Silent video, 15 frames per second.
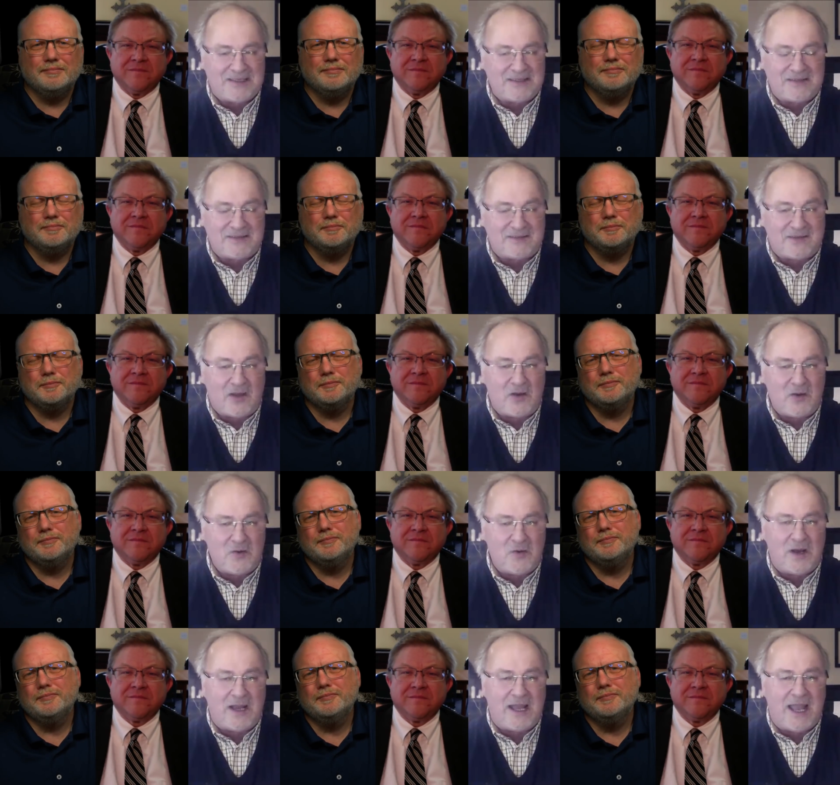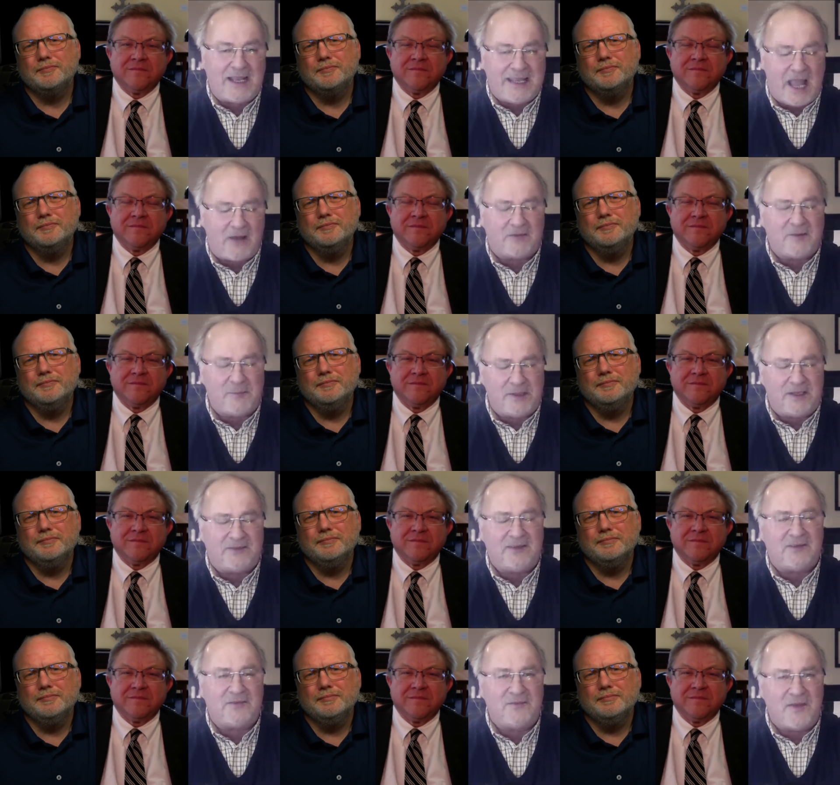Speaker 1: So
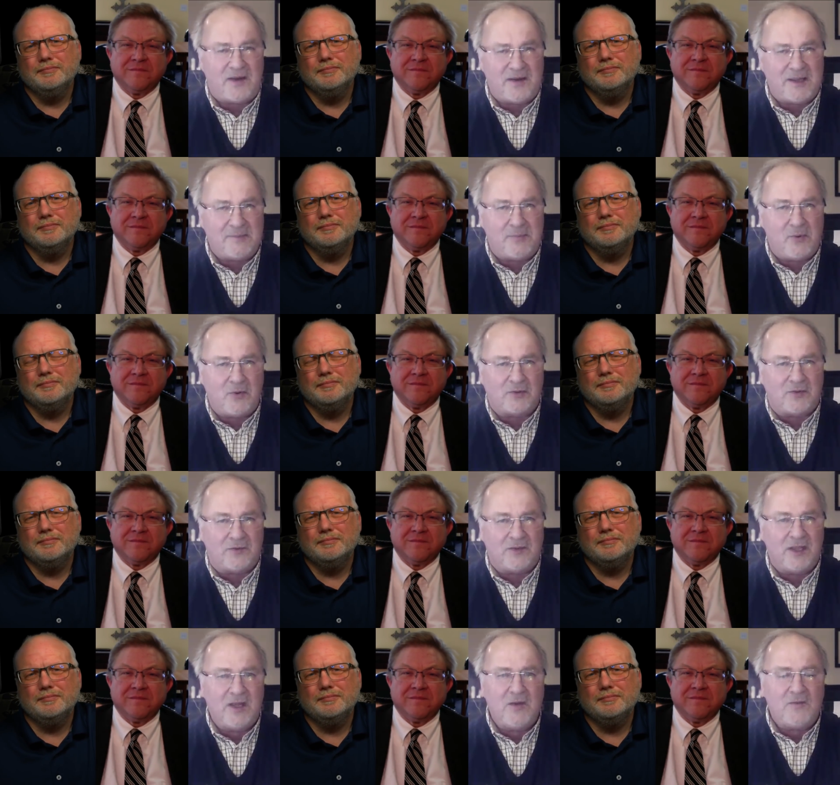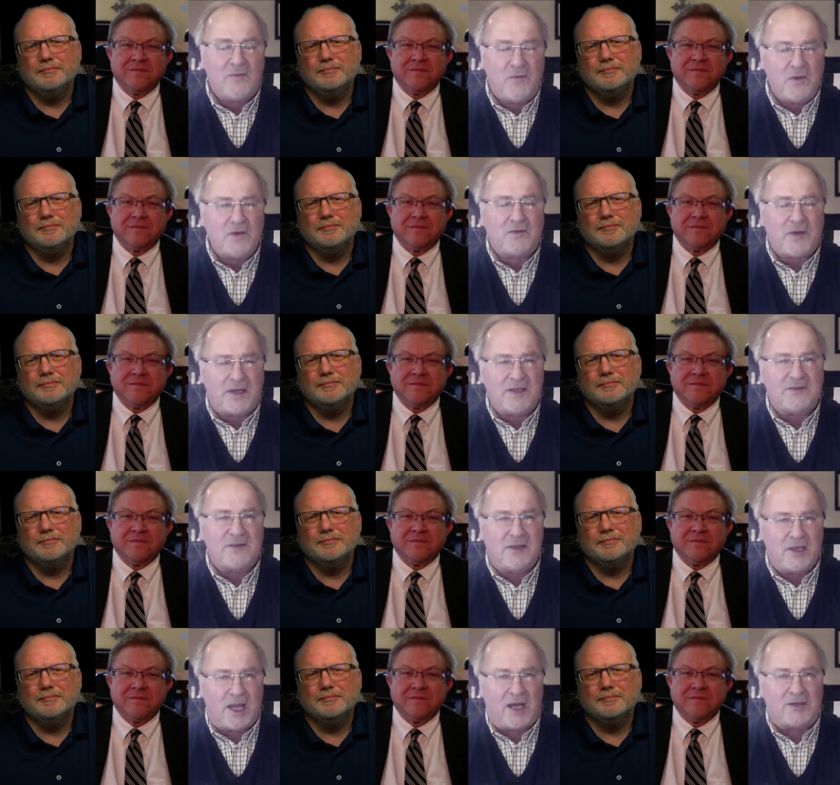accountability is very important. Full credit
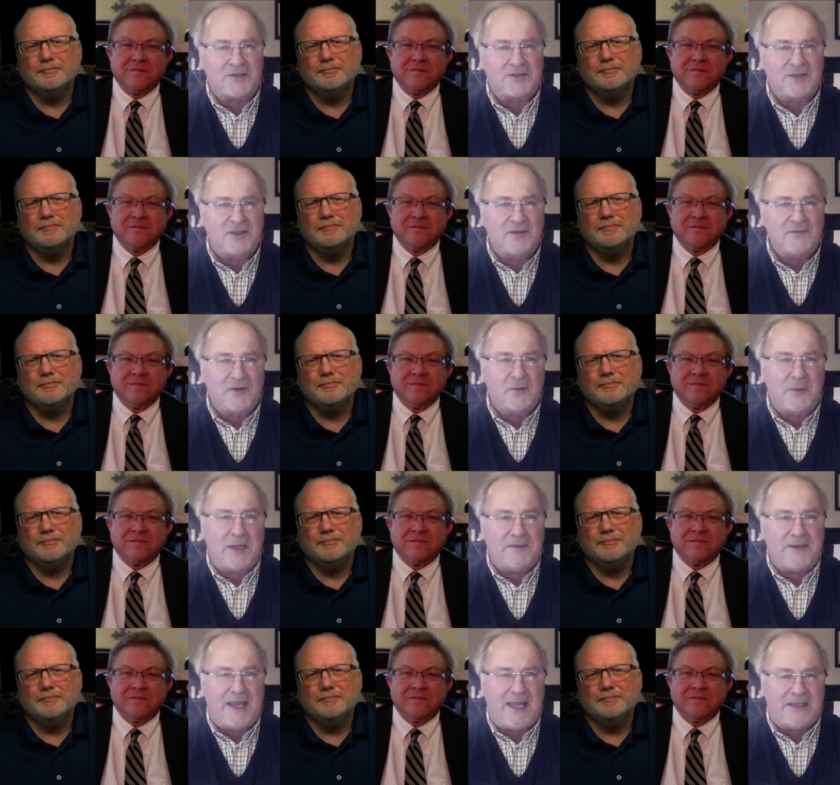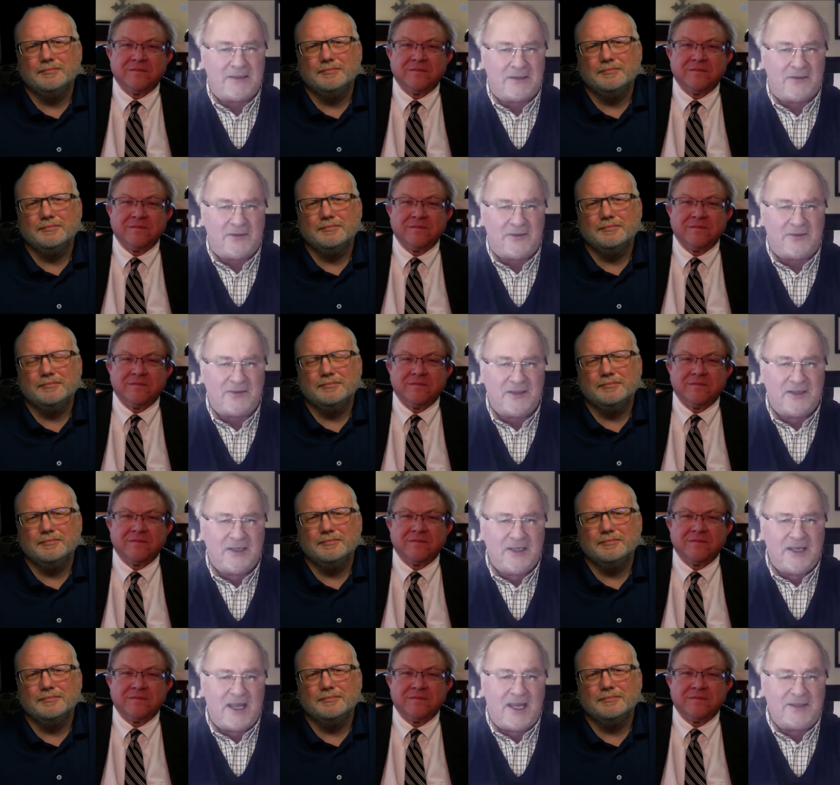to L'Arche for the way they handled it.
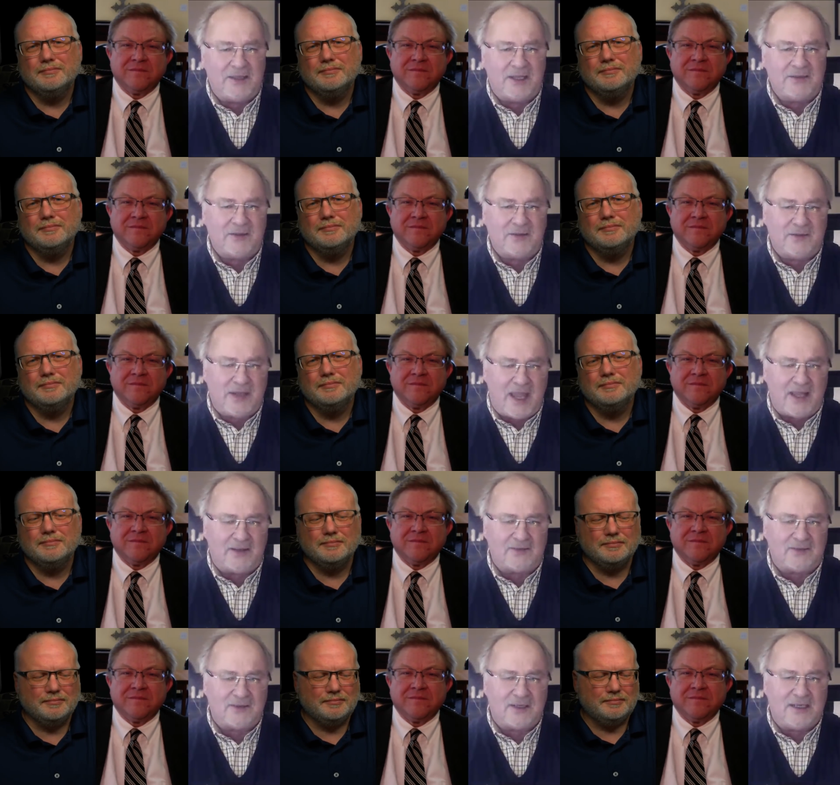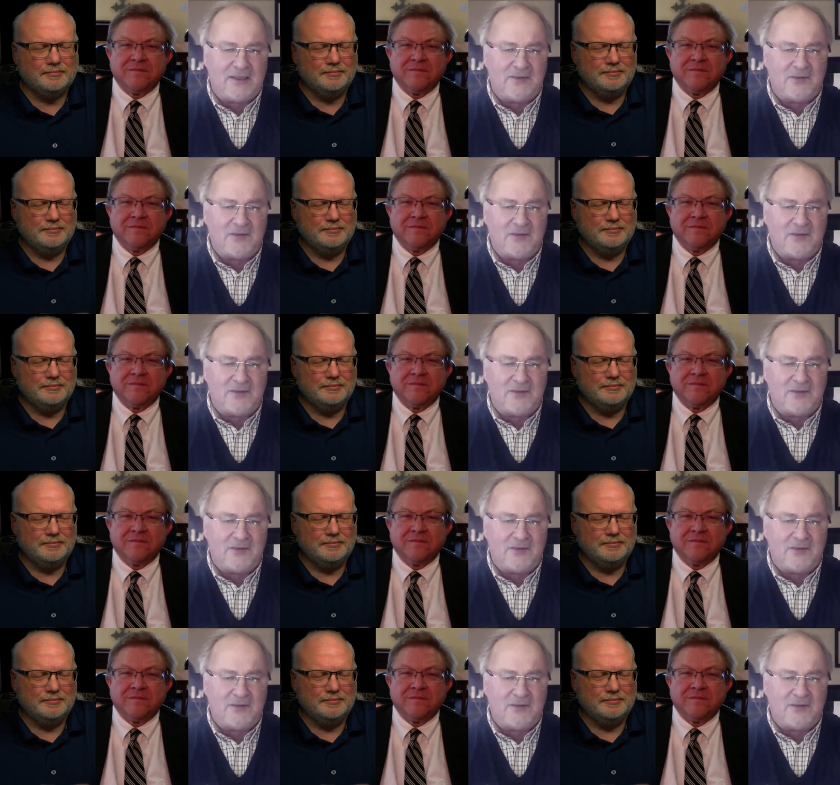And as yet, in